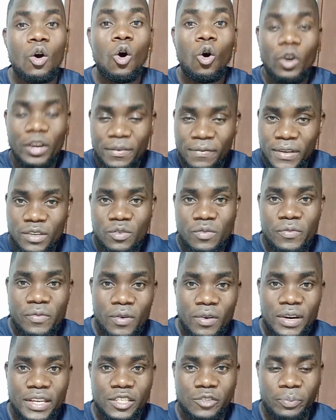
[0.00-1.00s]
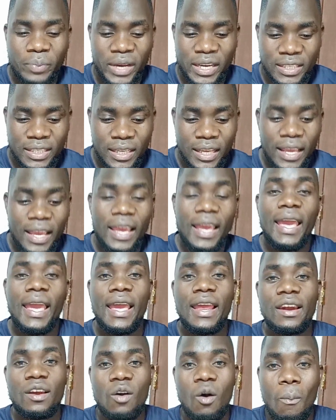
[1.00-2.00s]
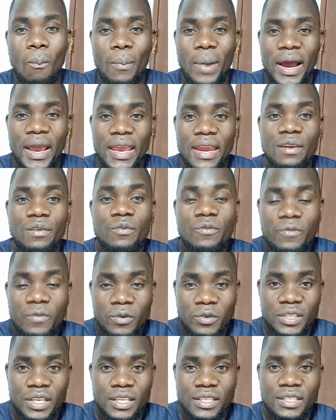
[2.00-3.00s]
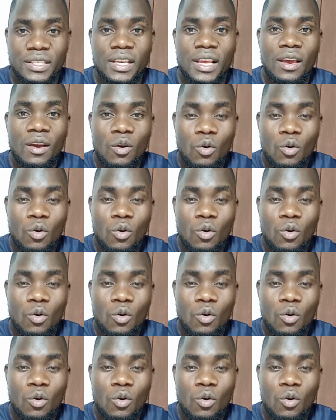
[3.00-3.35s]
or even to fold his party and combine forces